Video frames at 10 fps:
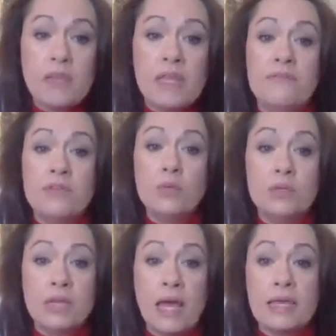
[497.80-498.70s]
If you
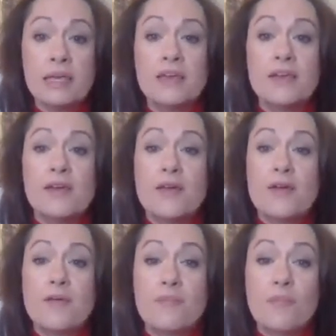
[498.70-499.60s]
would like
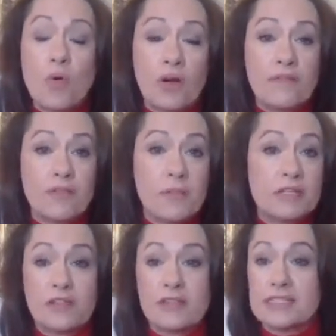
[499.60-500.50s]
more
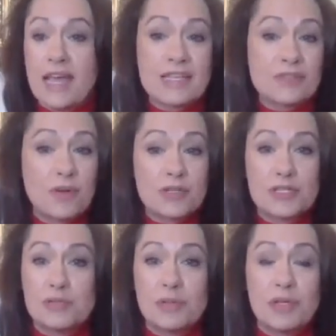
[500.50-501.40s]
information on this, ask
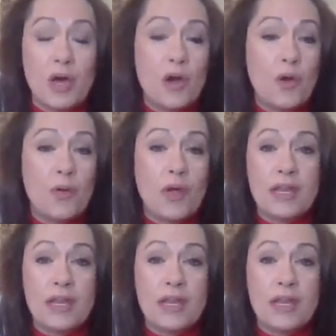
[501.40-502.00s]
questions below.